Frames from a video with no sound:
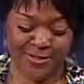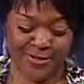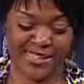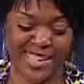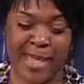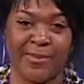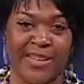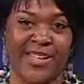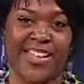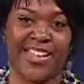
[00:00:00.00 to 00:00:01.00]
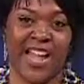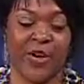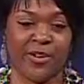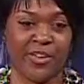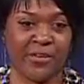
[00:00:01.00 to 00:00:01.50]
with what's happening in
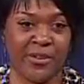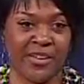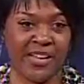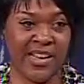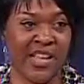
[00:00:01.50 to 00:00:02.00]
our community.